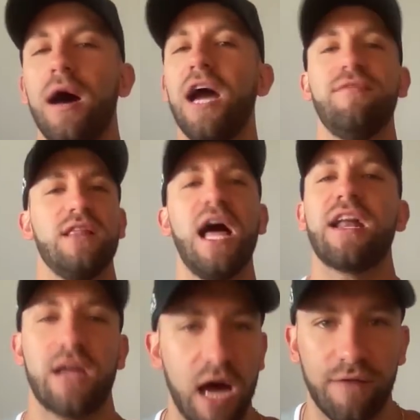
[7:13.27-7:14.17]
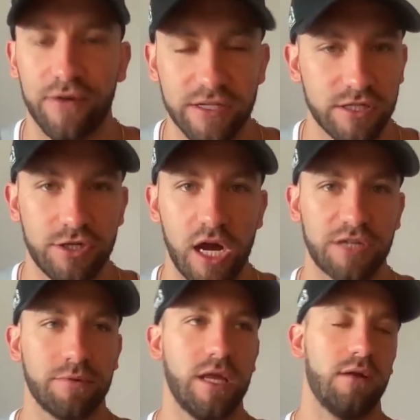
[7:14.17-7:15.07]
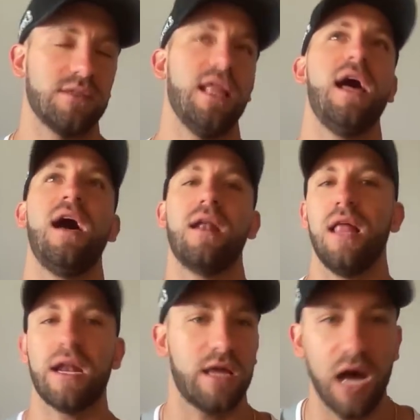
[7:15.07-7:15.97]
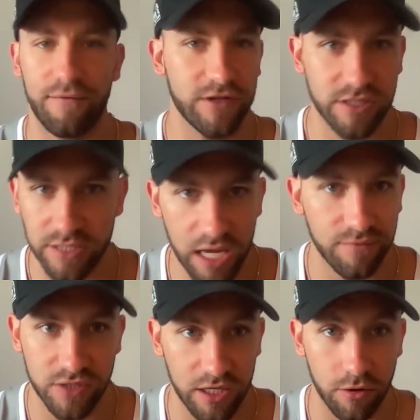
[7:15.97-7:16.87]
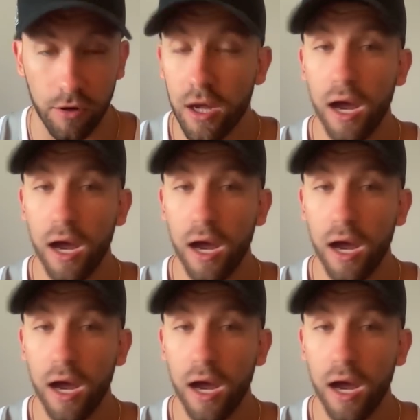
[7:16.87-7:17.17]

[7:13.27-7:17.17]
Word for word: I have a lot of confidence in Josh McDaniels, a lot, a lot of confidence in Dave Ziegler.